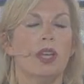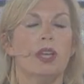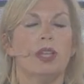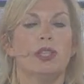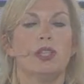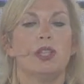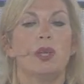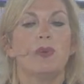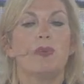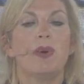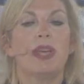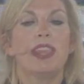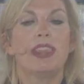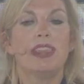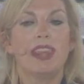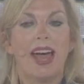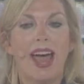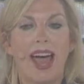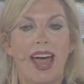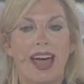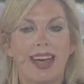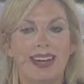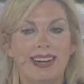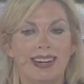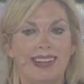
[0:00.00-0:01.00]
So with
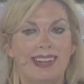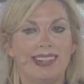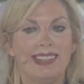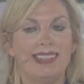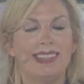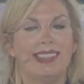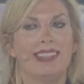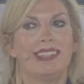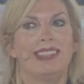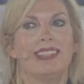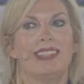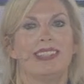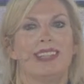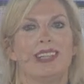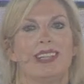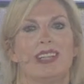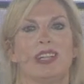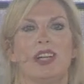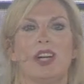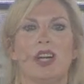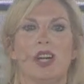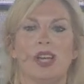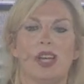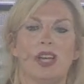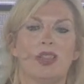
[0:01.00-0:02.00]
that,
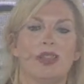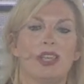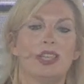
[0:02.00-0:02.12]
the